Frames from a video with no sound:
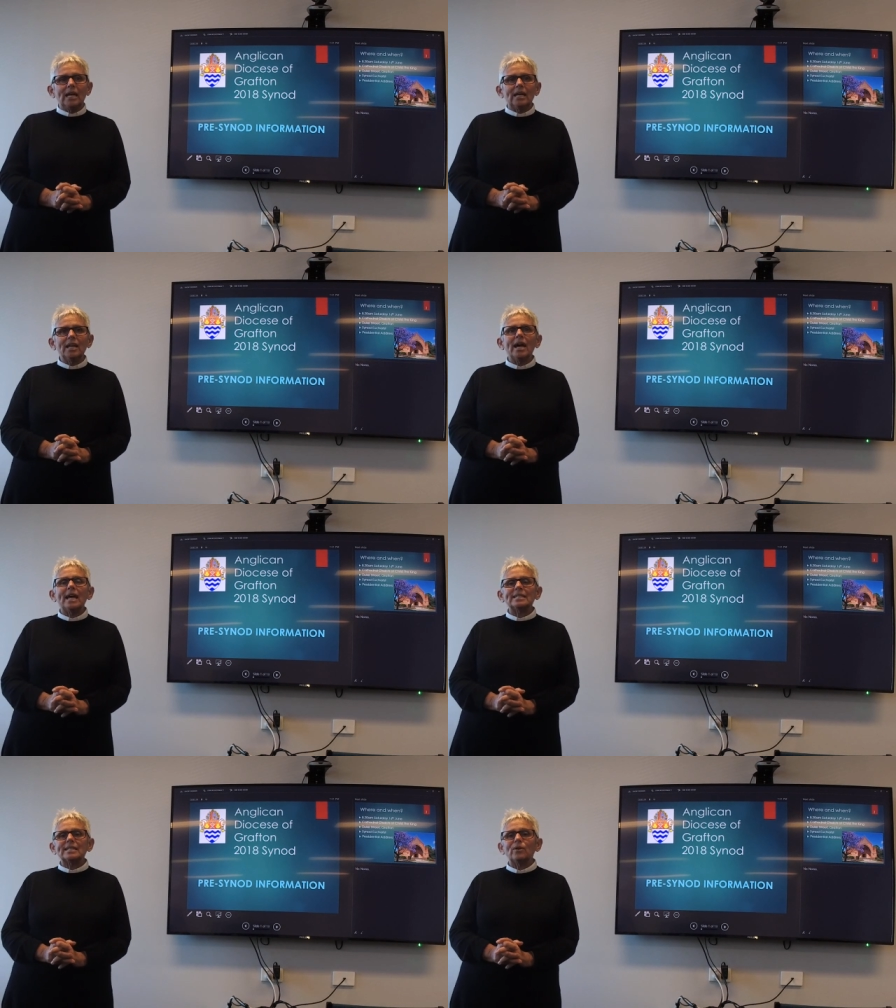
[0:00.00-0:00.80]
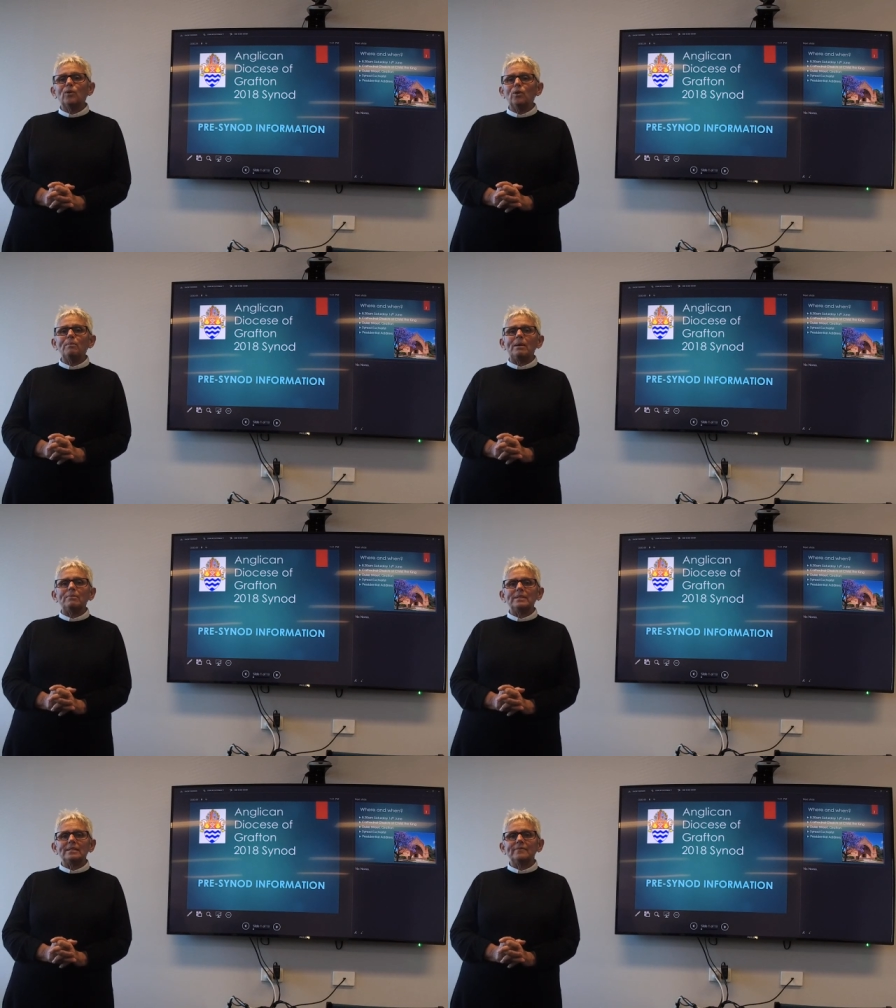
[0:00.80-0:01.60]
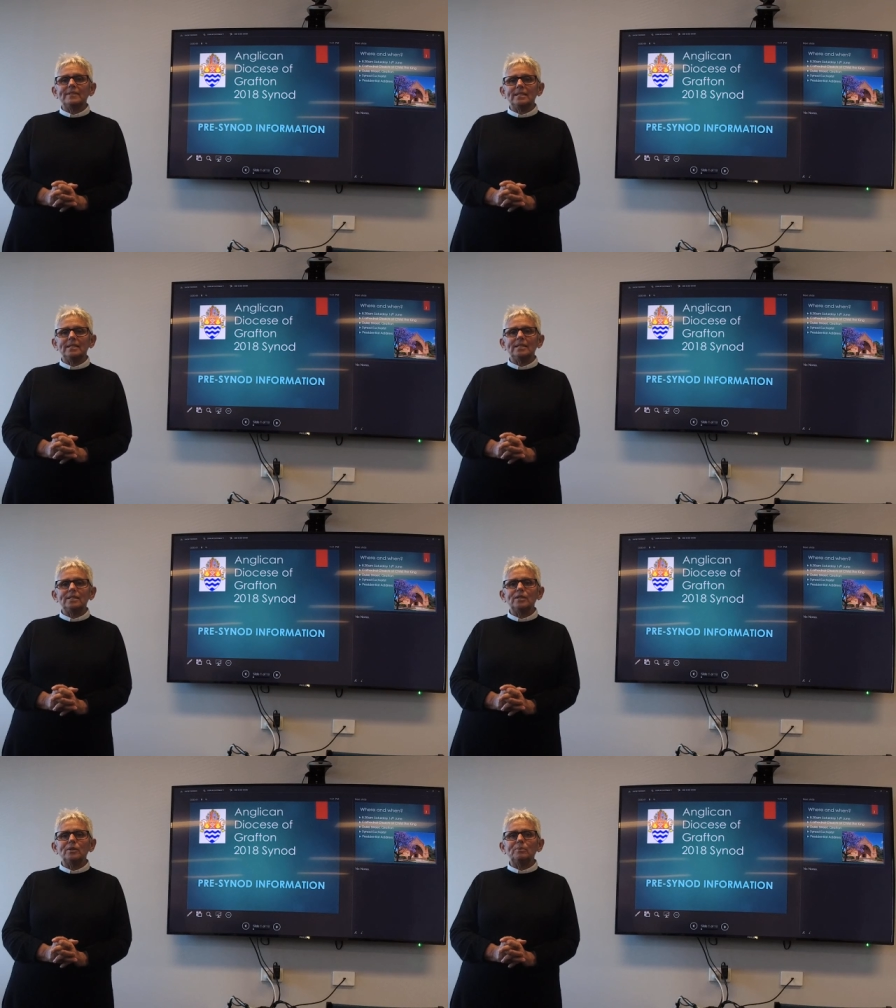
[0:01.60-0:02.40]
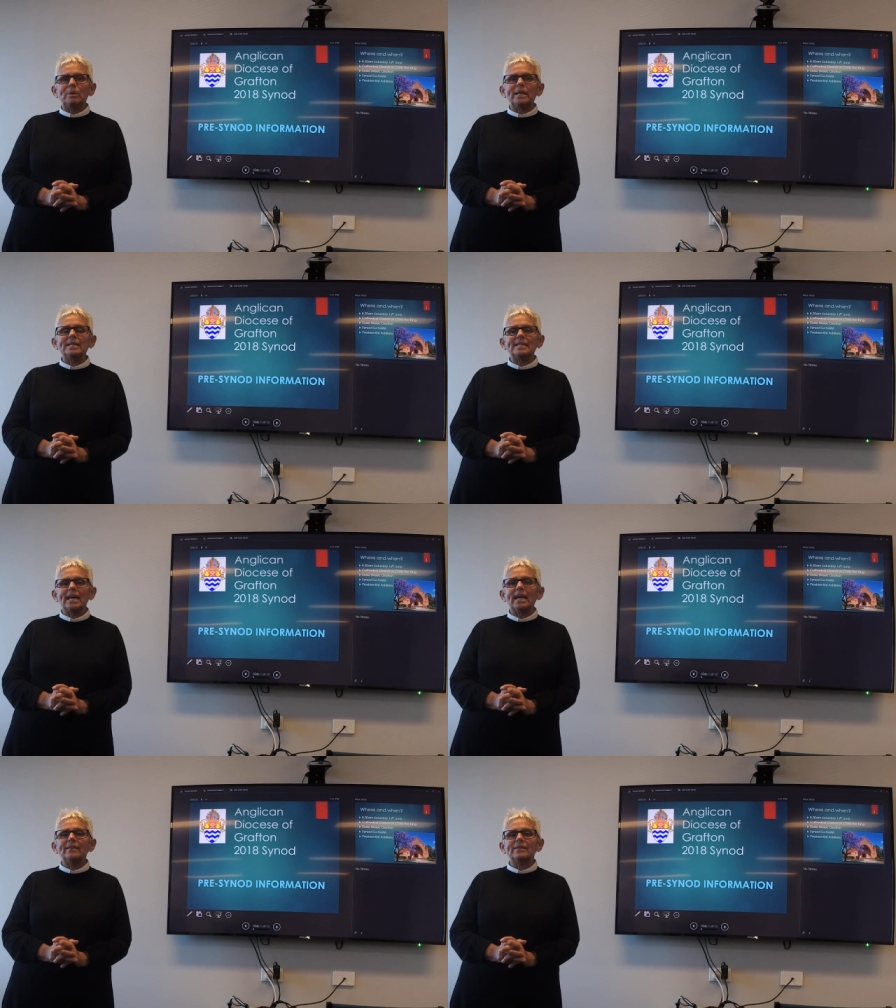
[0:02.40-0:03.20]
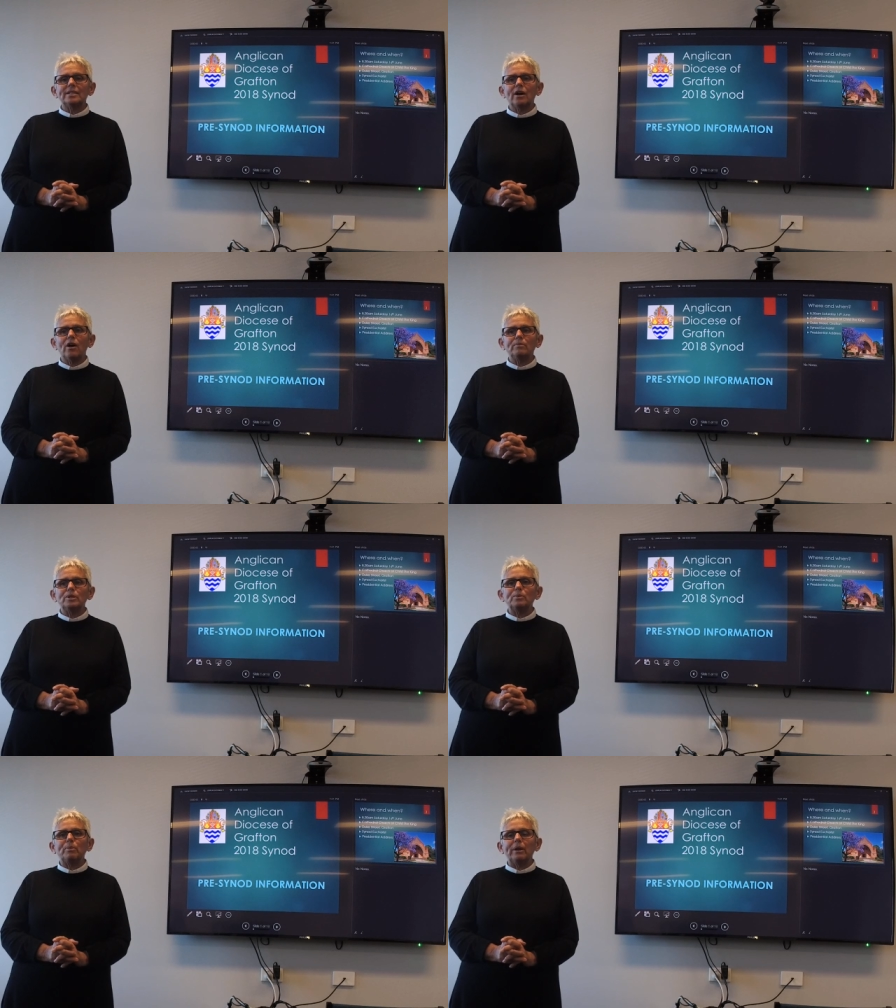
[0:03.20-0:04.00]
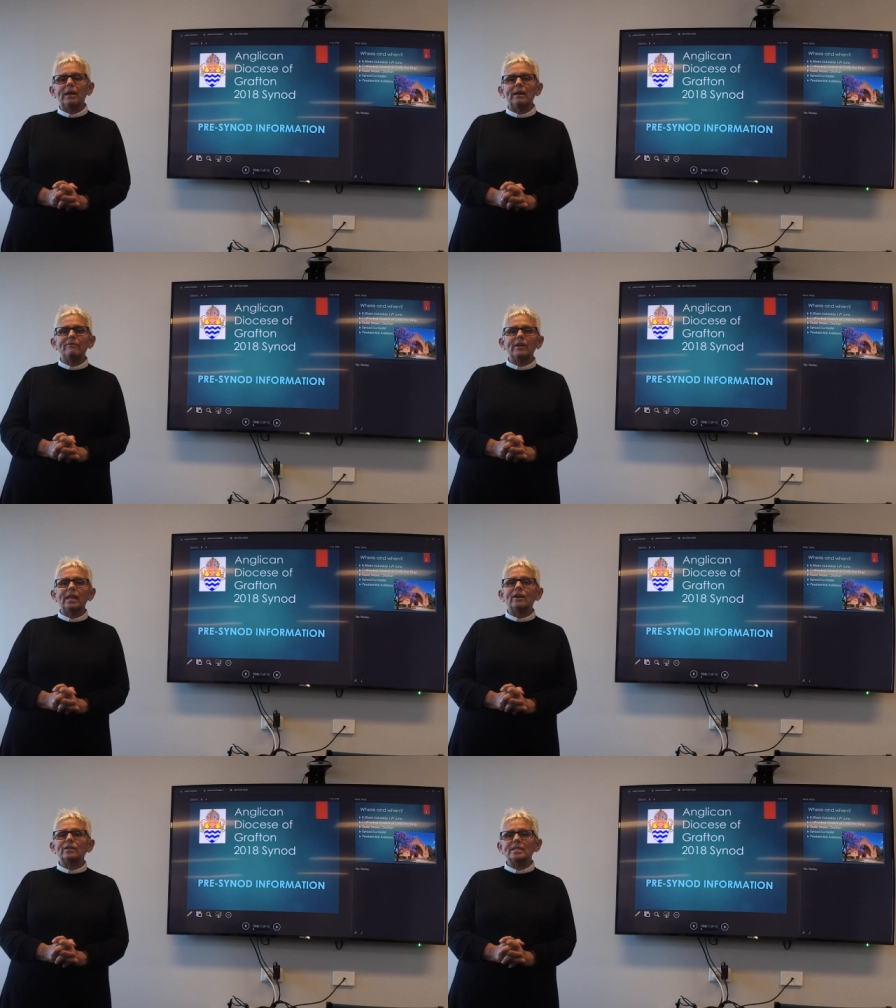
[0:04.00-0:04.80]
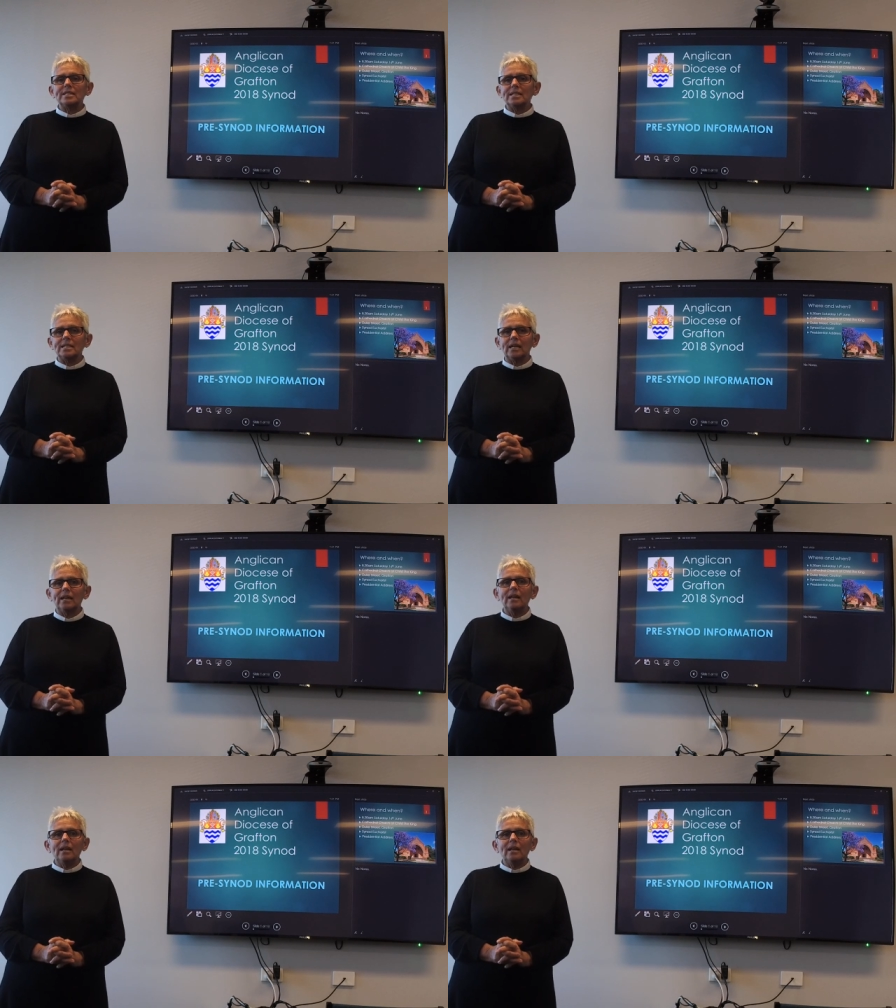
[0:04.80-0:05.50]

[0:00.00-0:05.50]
Can I ask all members of Synod to please take the time to prayerfully consider